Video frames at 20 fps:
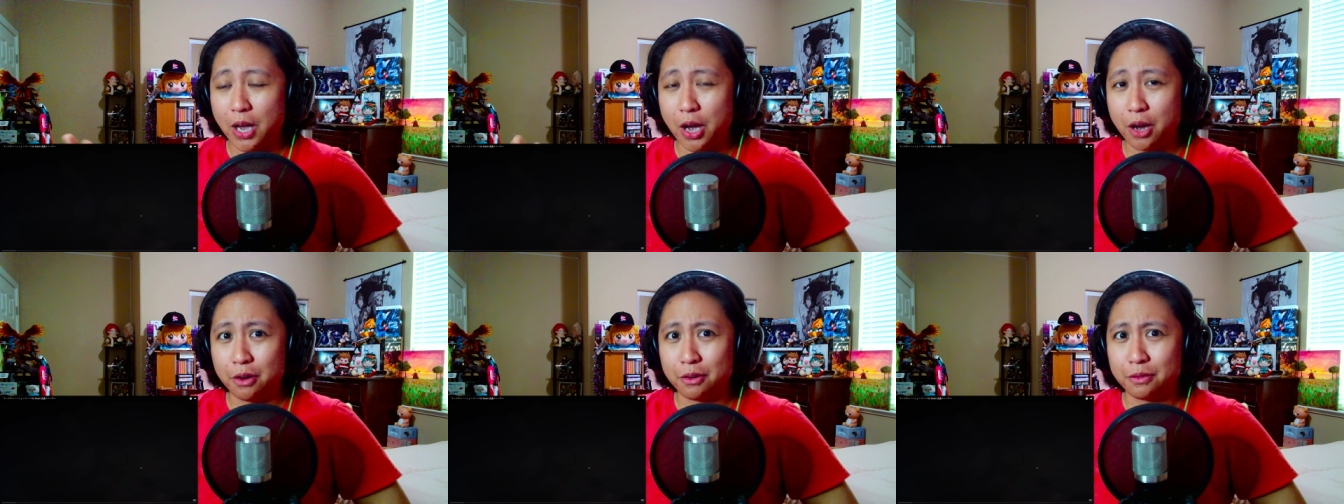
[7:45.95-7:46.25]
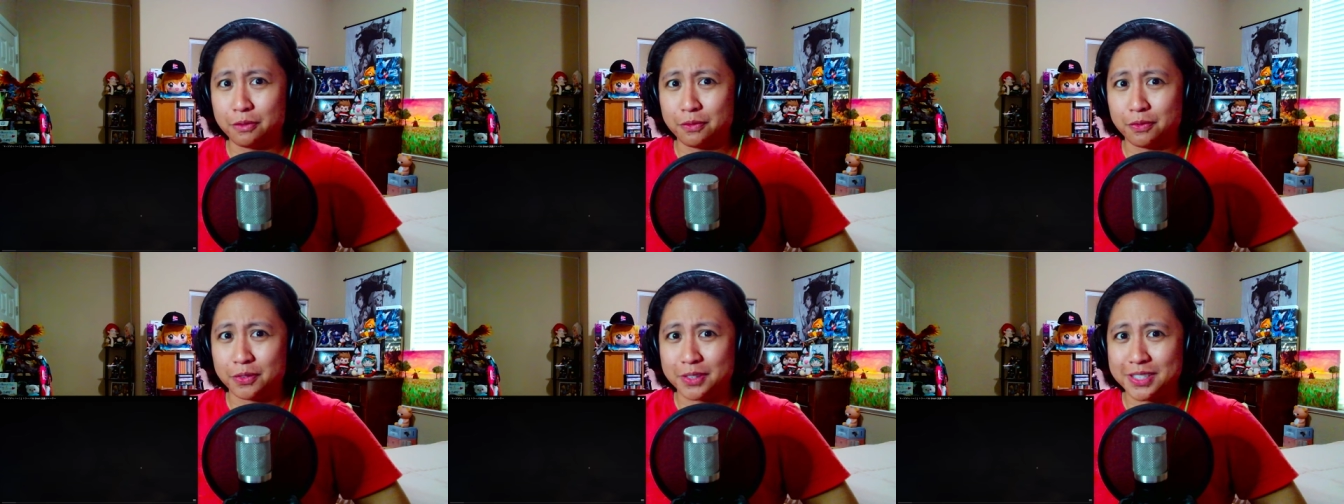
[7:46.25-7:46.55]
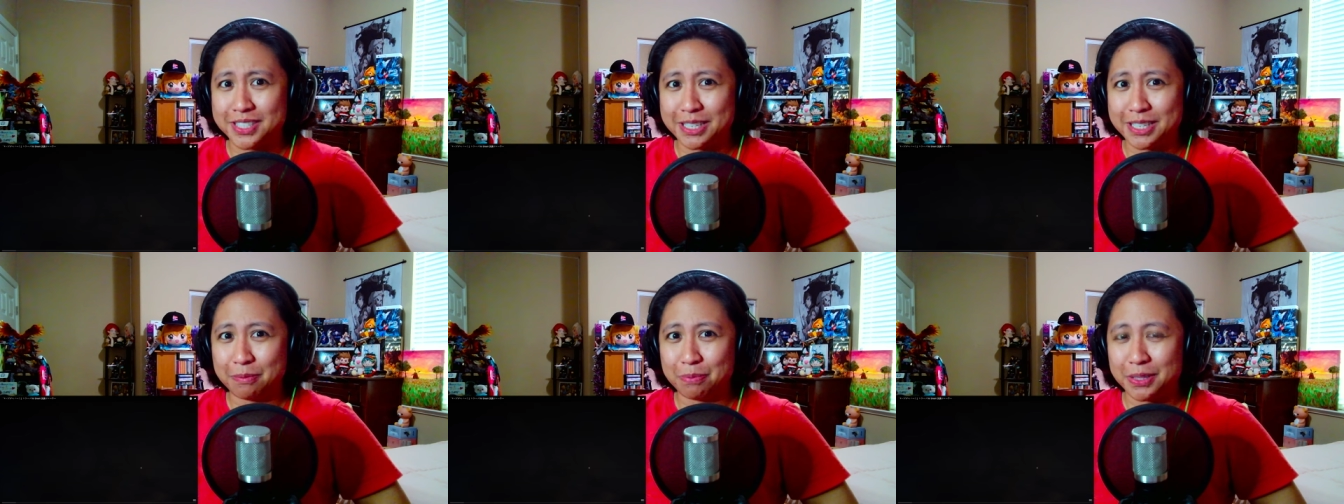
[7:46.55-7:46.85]
of
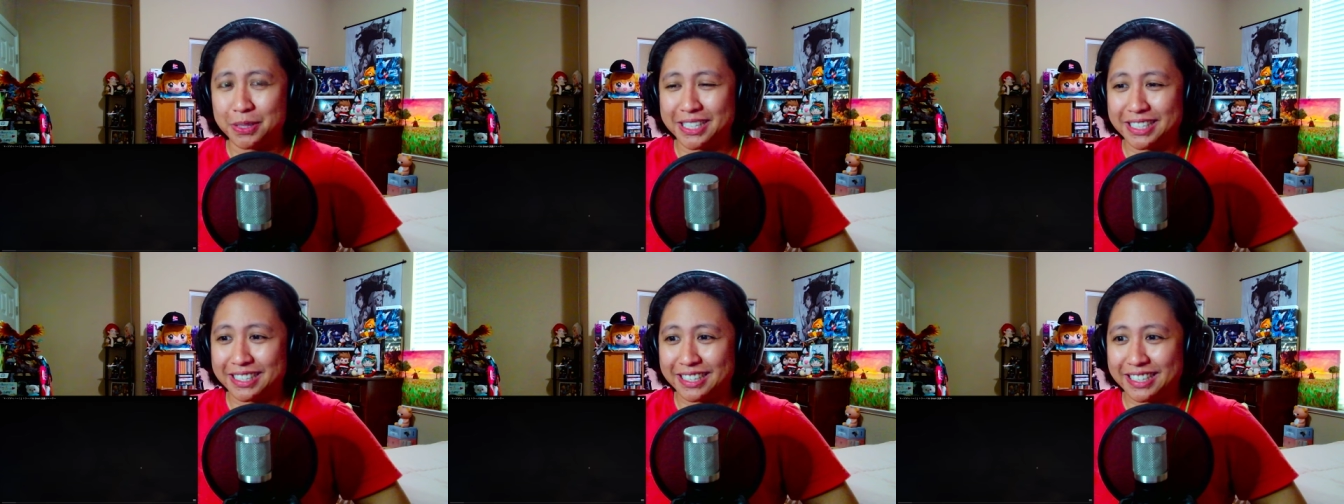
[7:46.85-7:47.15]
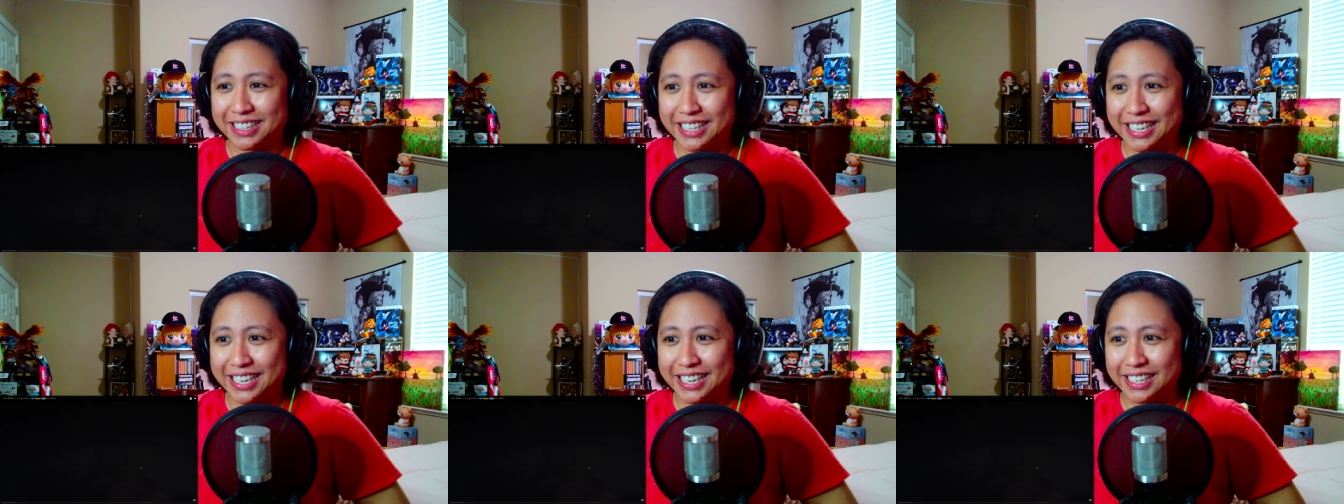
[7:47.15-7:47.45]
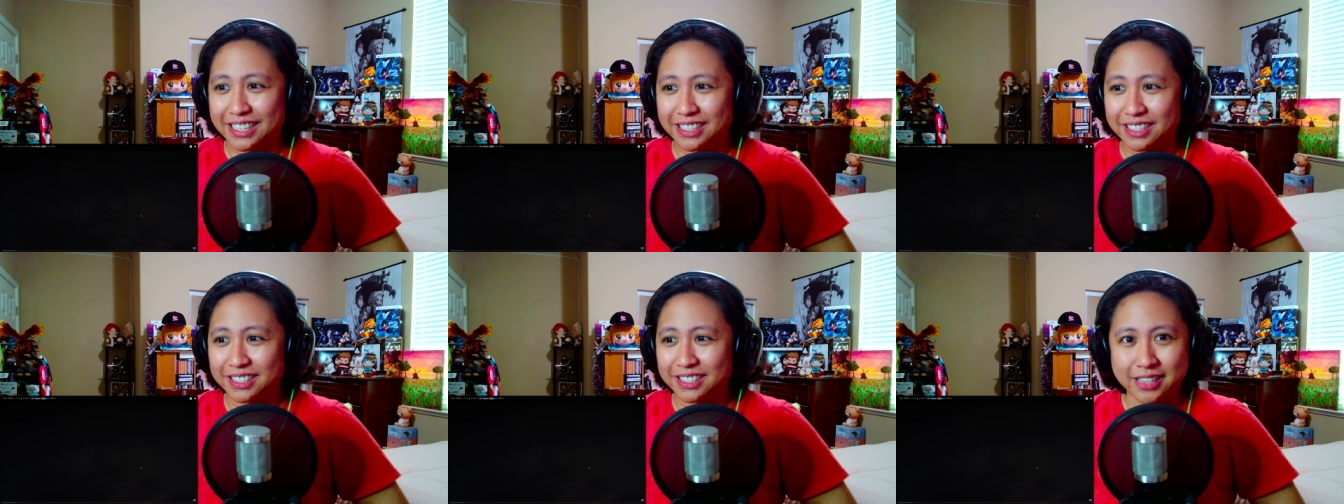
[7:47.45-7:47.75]
Simple and
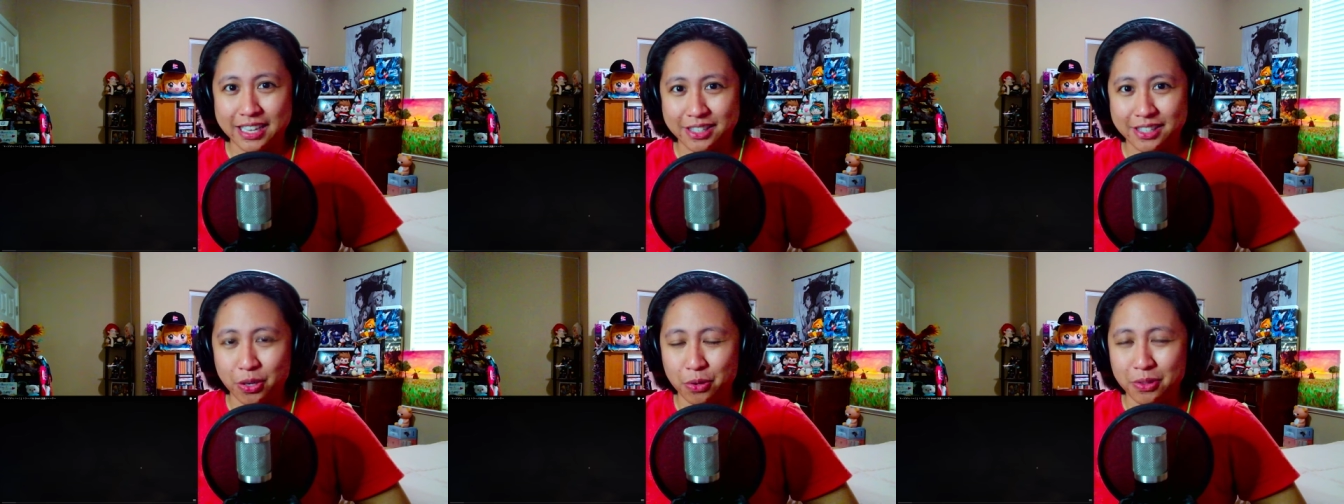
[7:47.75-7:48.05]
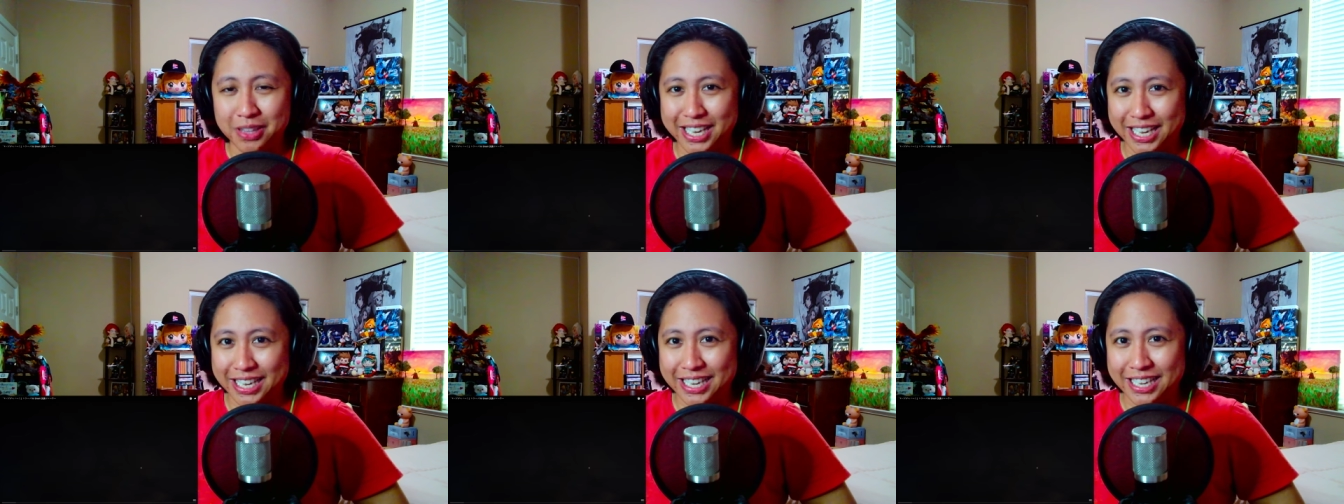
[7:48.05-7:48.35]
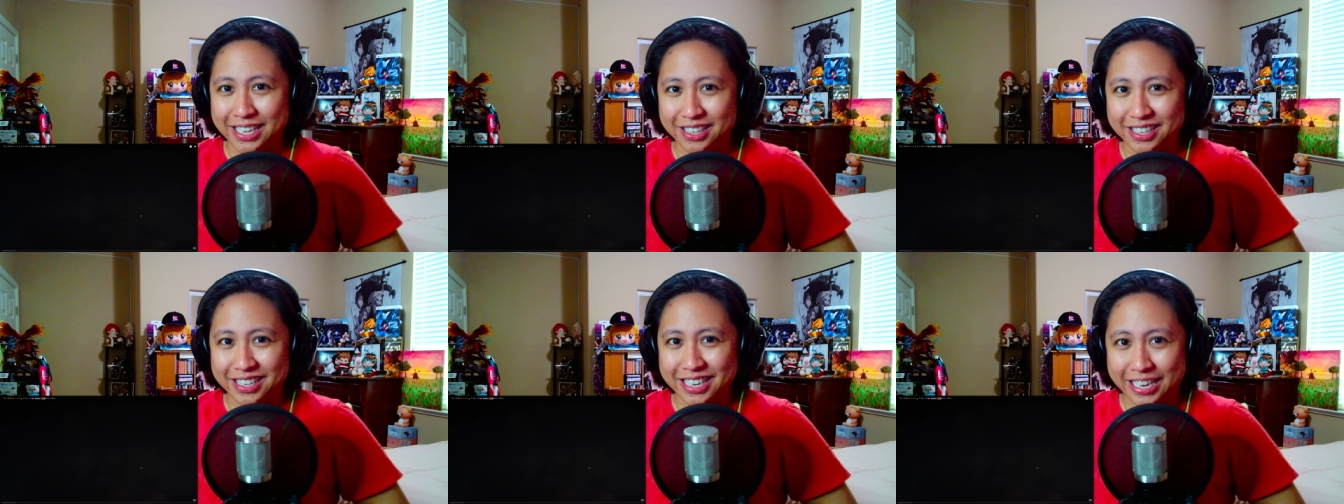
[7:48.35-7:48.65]
Clean. That's only
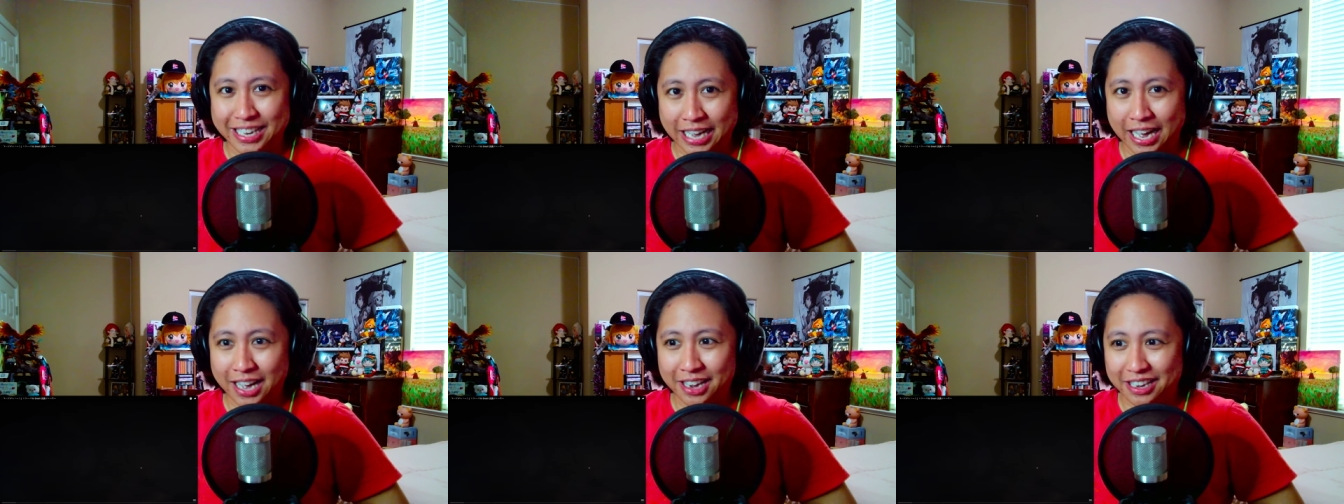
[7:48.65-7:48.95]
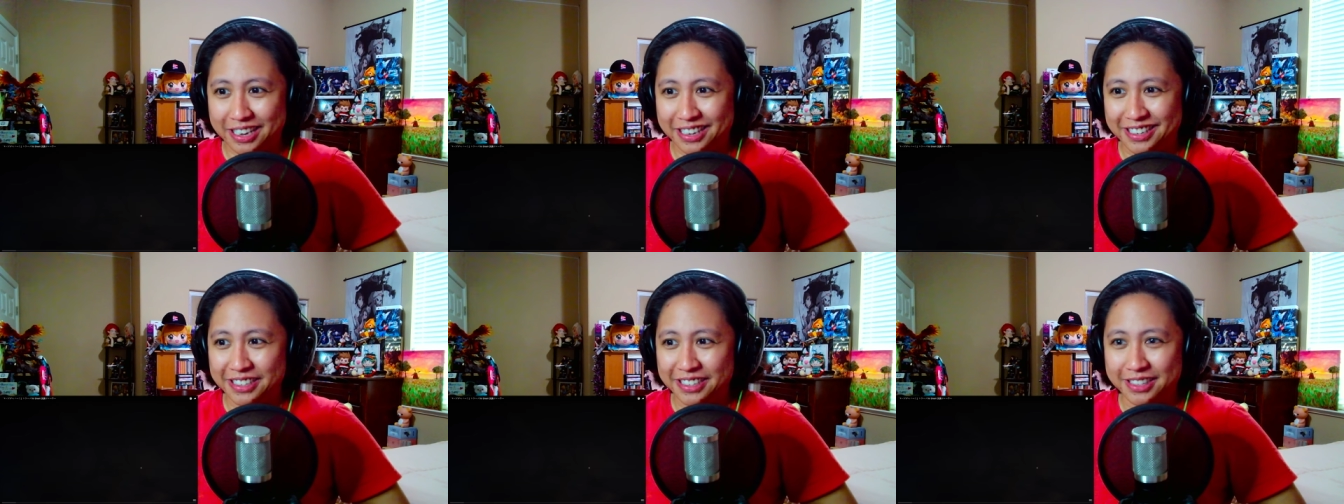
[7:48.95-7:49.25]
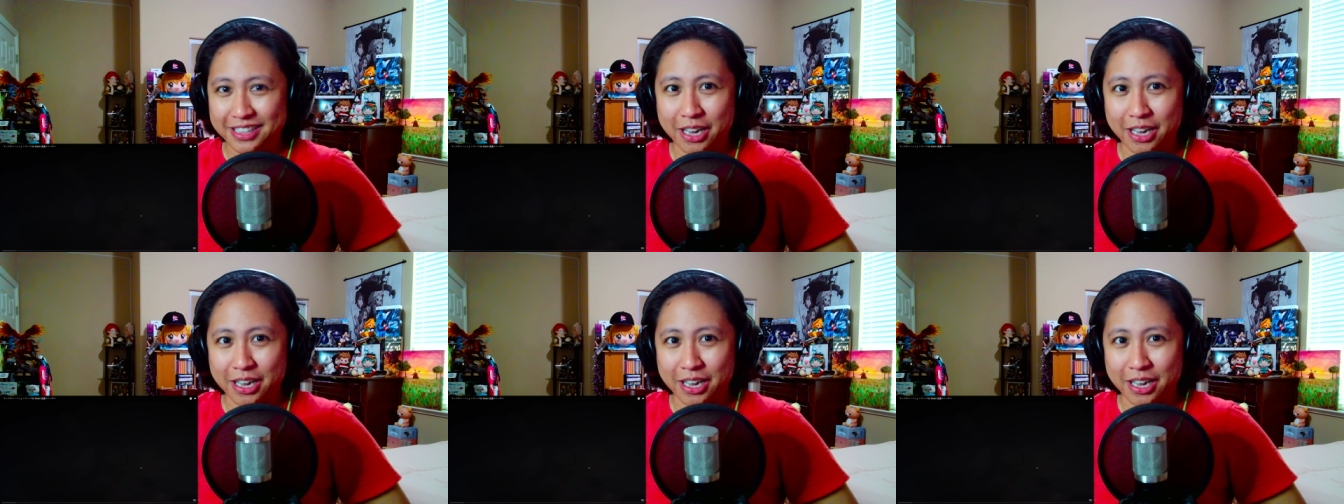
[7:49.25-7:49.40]
in Hikari.